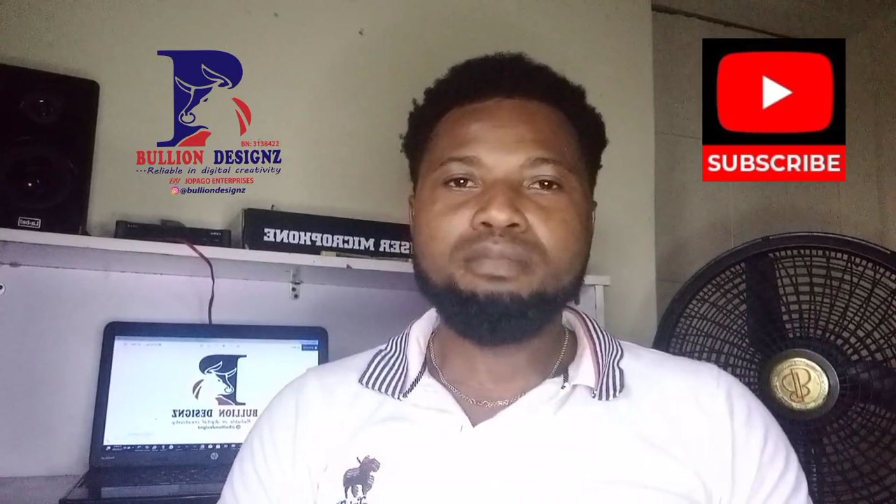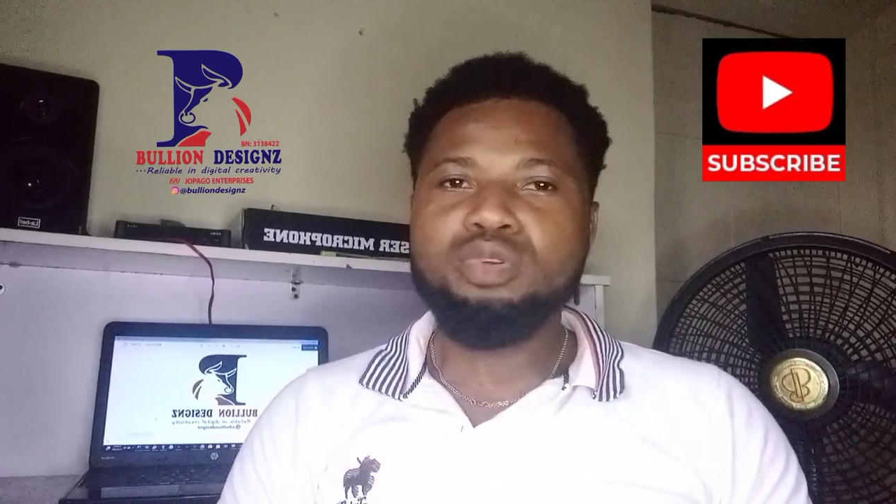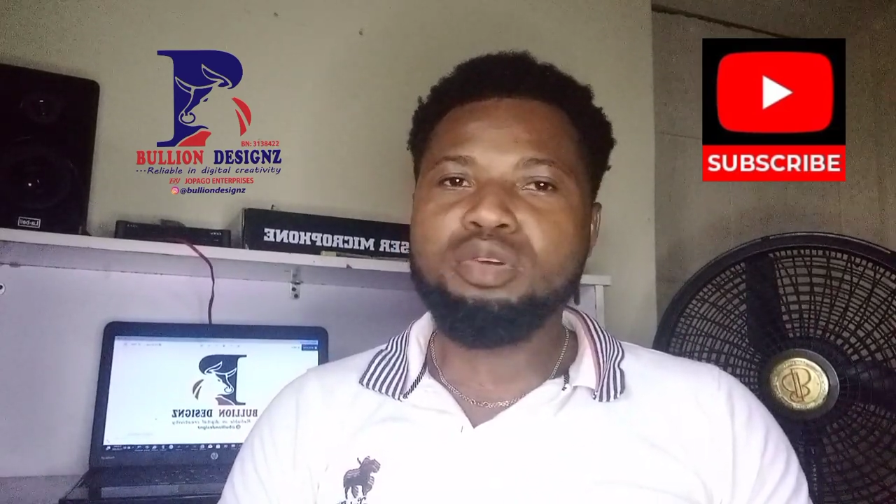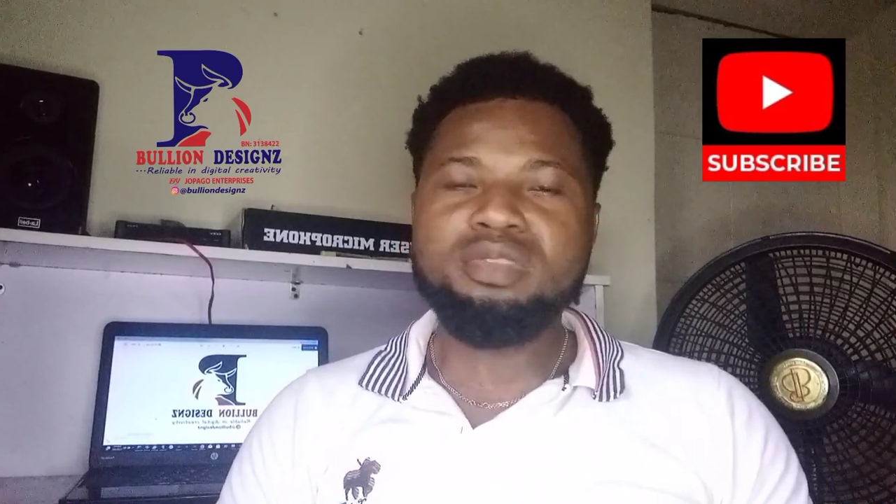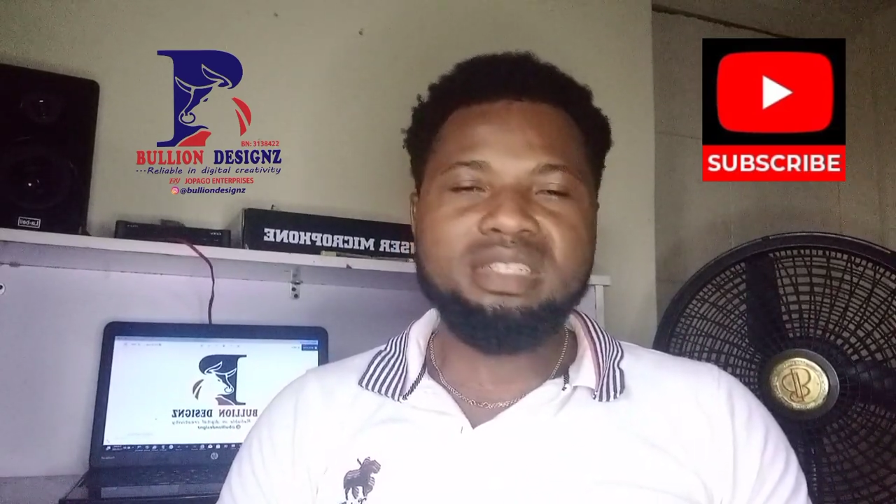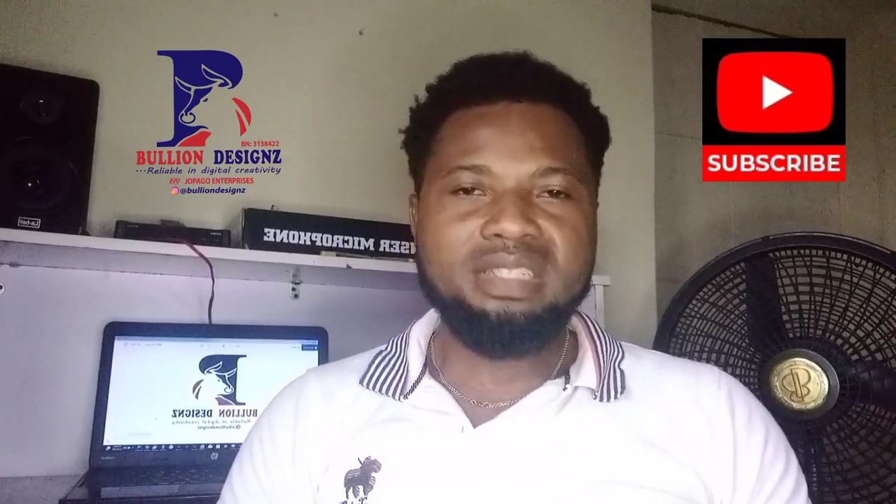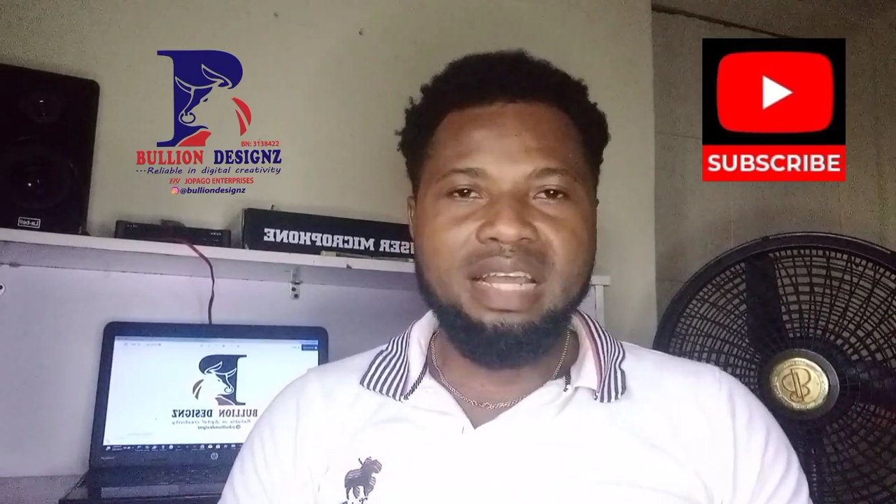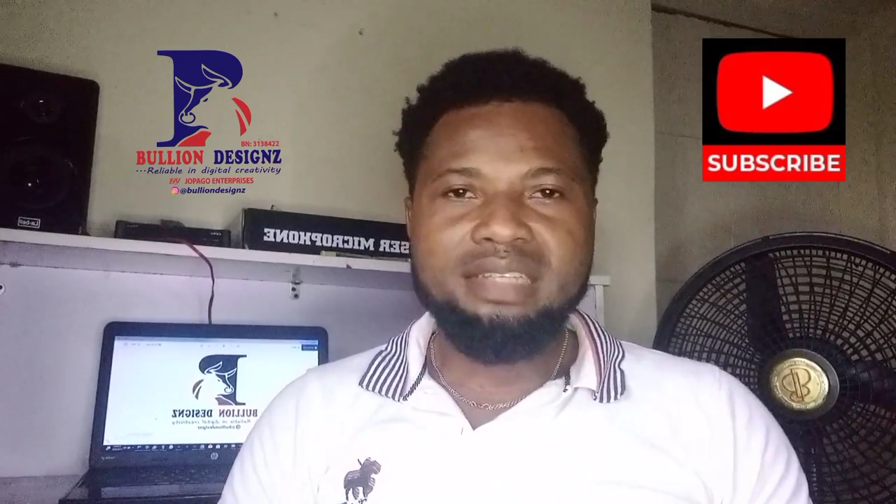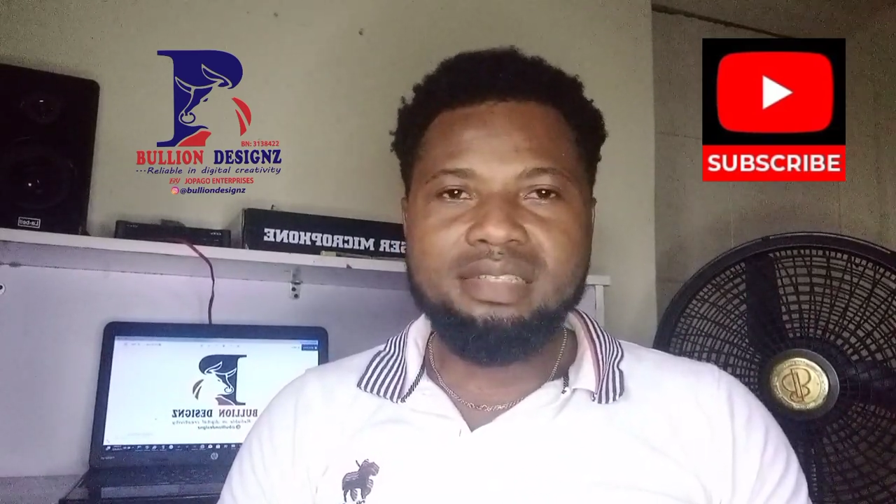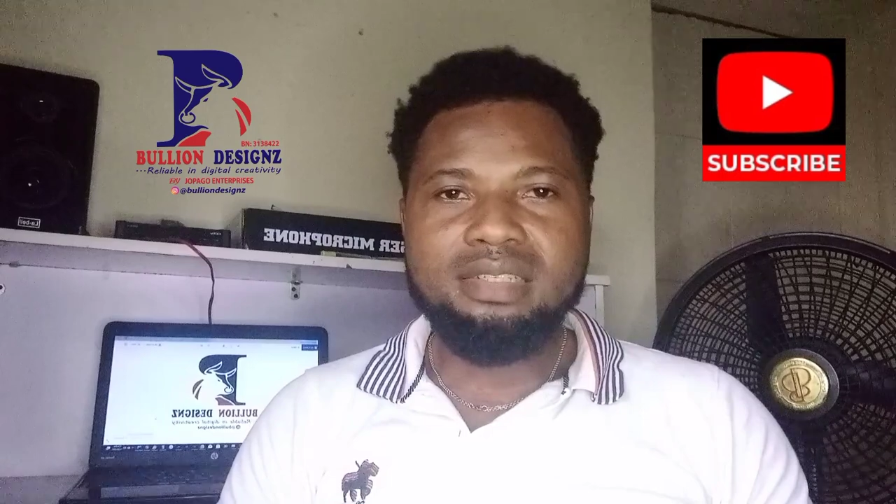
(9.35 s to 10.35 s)
Bullion
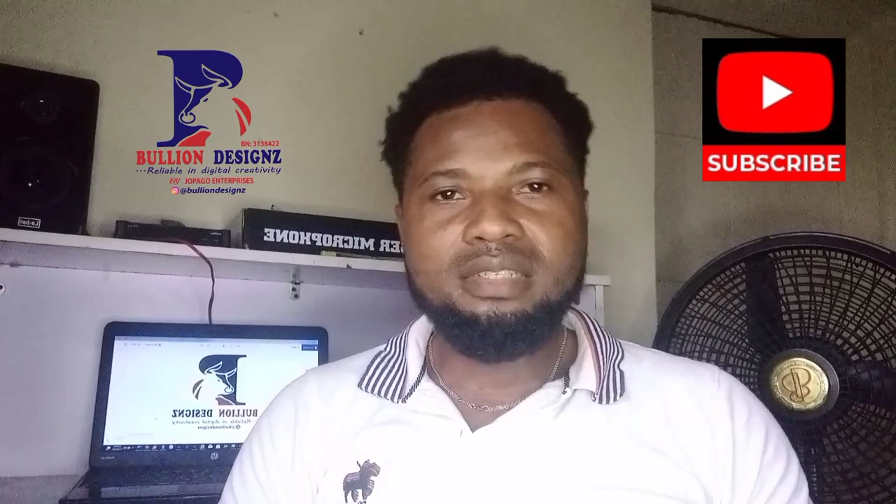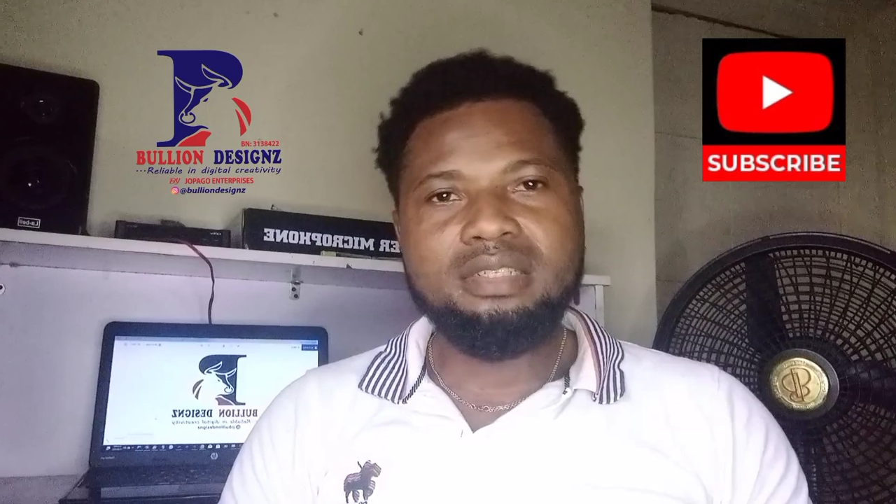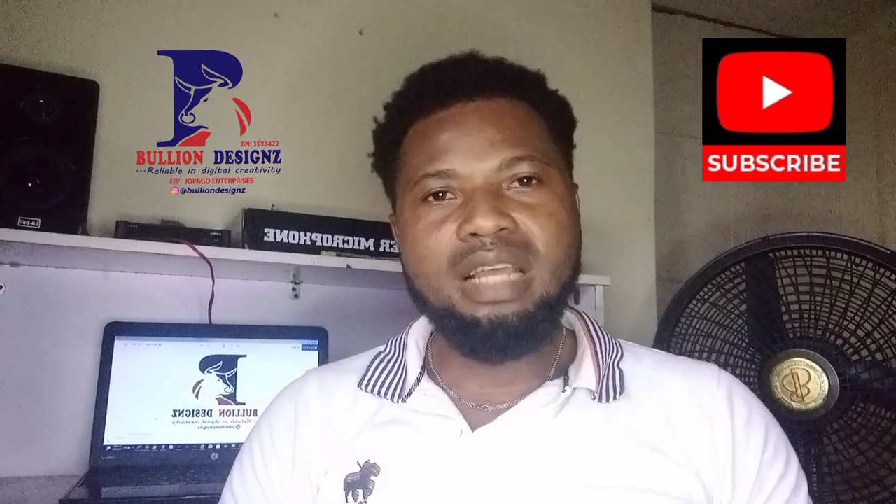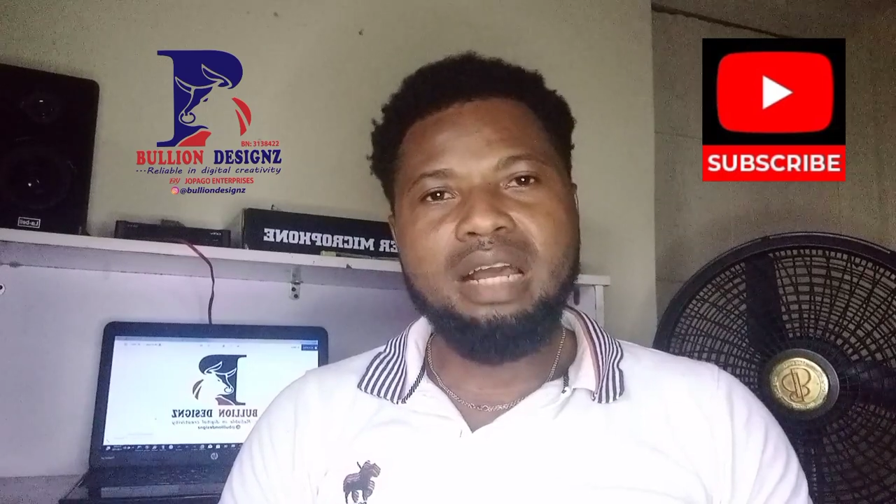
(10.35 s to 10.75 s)
Designz.